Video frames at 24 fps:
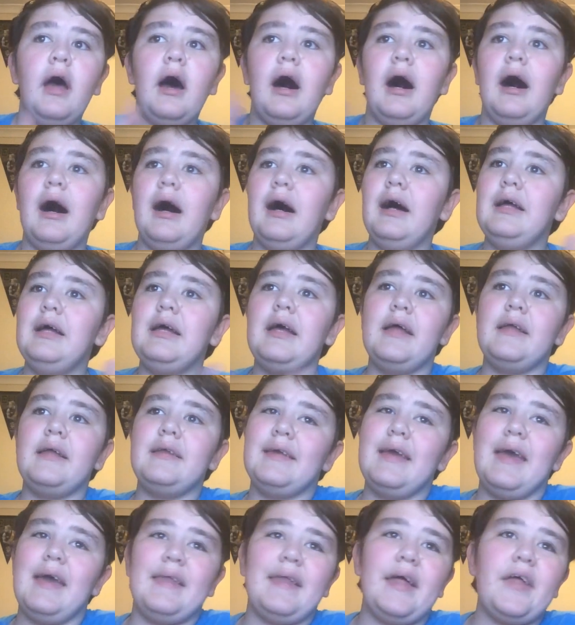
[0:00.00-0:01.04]
Uh,
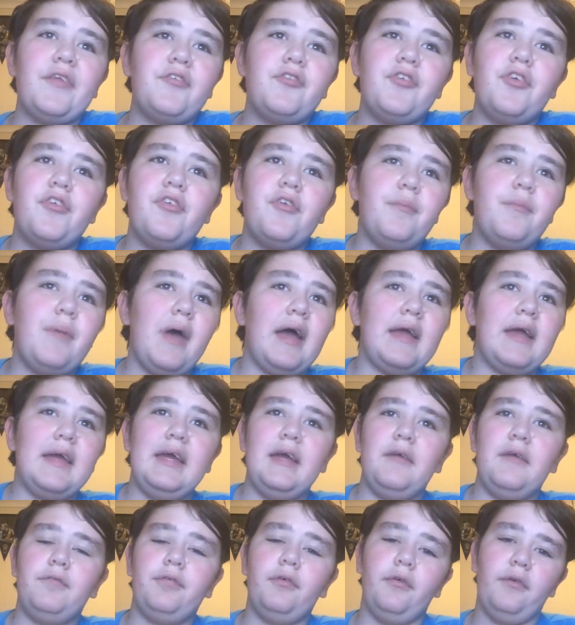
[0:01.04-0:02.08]
and yeah, that's just about
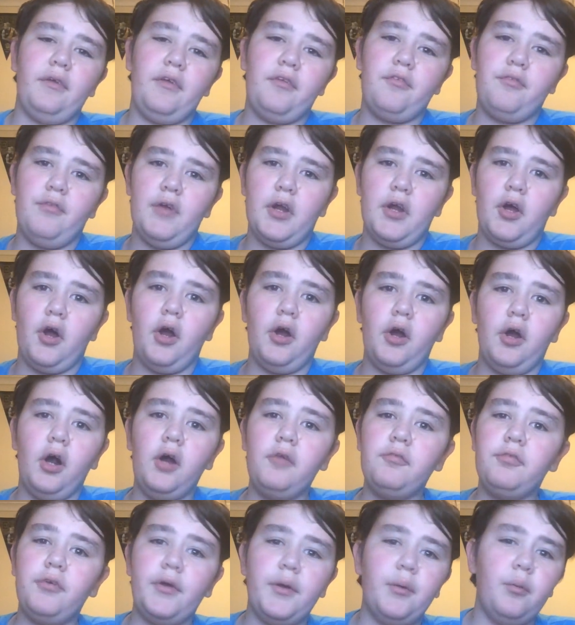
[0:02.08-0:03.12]
it for this video.
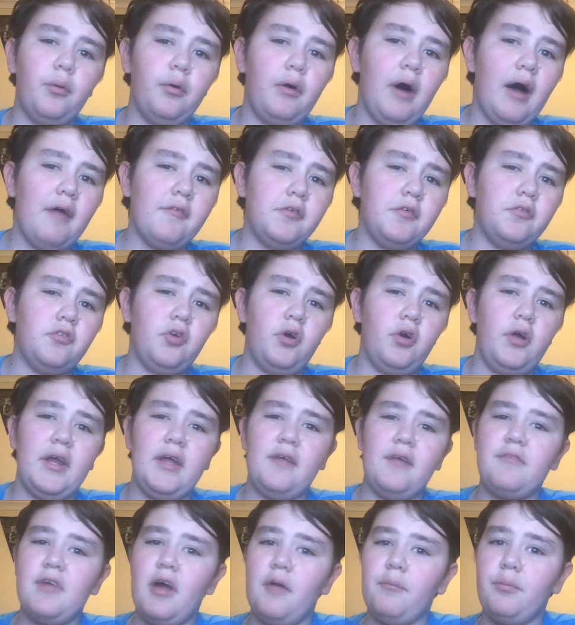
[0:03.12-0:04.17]
Hopefully you all have enjoyed.
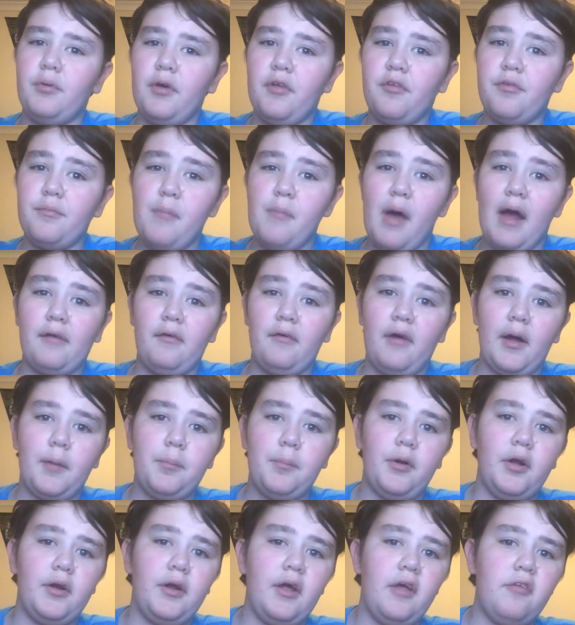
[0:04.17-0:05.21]
If you have, please smack
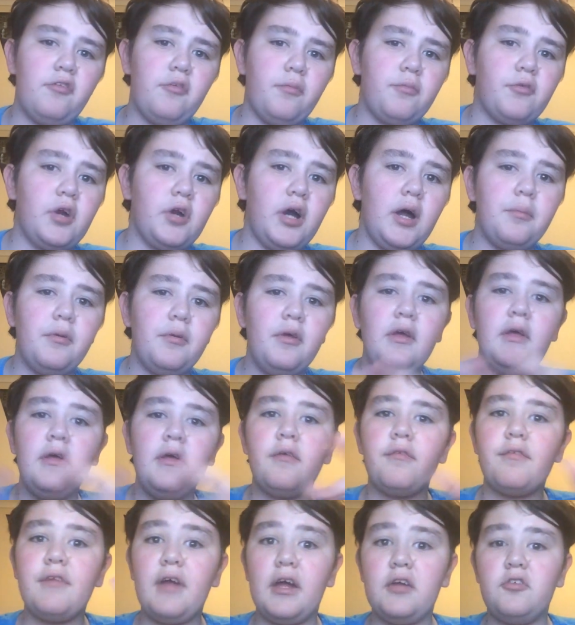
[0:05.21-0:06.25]
like button and subscribe.
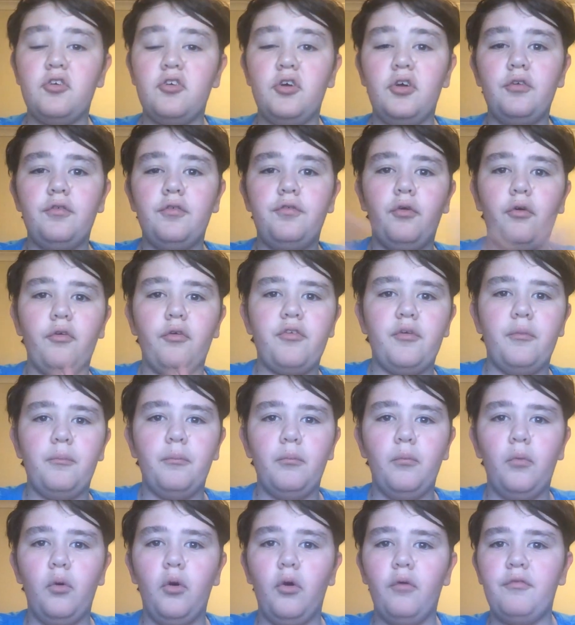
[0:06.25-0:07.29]
Stay tuned for
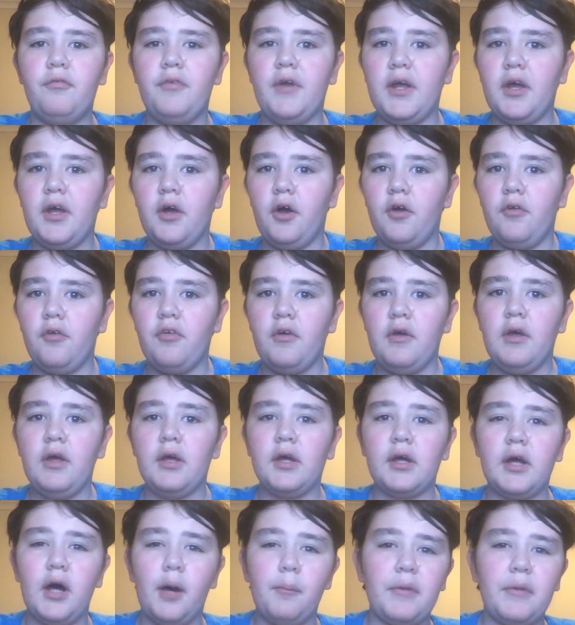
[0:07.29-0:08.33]
some more videos
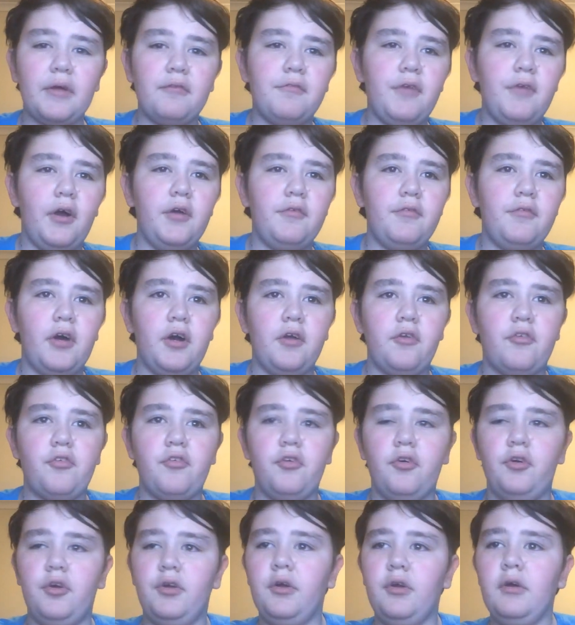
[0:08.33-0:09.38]
coming very, very
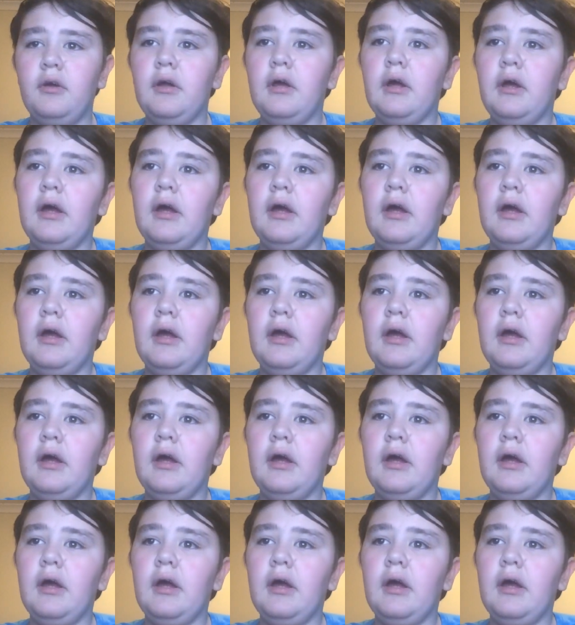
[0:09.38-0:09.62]
soon.